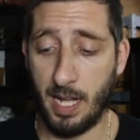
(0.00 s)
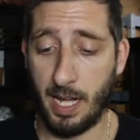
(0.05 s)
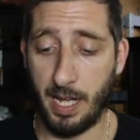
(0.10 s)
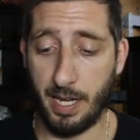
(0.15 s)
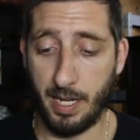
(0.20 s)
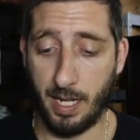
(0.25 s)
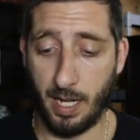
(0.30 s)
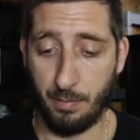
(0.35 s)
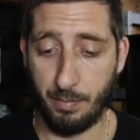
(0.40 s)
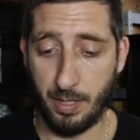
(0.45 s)

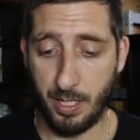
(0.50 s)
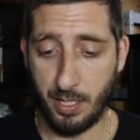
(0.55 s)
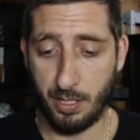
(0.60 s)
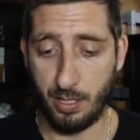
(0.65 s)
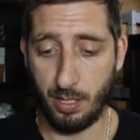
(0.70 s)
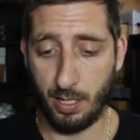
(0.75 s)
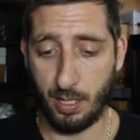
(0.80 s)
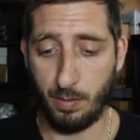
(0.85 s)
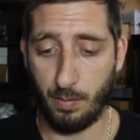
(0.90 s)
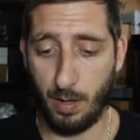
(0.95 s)
and this
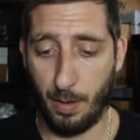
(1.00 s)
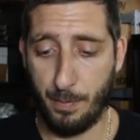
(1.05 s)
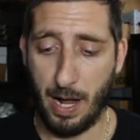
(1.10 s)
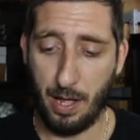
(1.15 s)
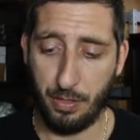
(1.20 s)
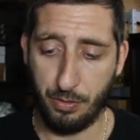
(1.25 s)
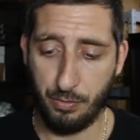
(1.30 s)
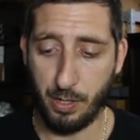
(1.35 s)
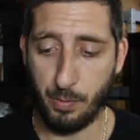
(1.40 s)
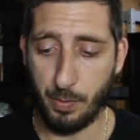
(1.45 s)
took
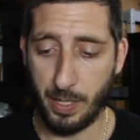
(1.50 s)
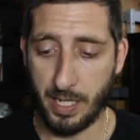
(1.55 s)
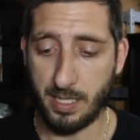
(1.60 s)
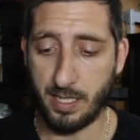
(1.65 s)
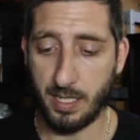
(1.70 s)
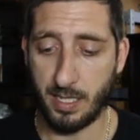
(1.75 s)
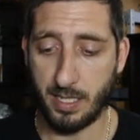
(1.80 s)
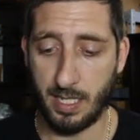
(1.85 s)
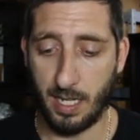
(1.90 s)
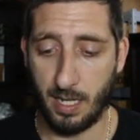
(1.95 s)
about 3 weeks
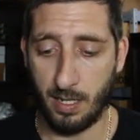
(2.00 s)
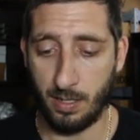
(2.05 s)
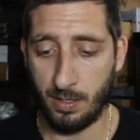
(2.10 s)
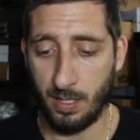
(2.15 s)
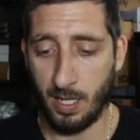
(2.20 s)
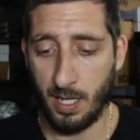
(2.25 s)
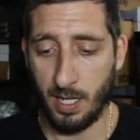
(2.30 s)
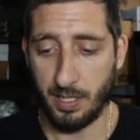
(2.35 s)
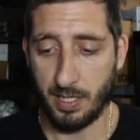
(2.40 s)
to sell.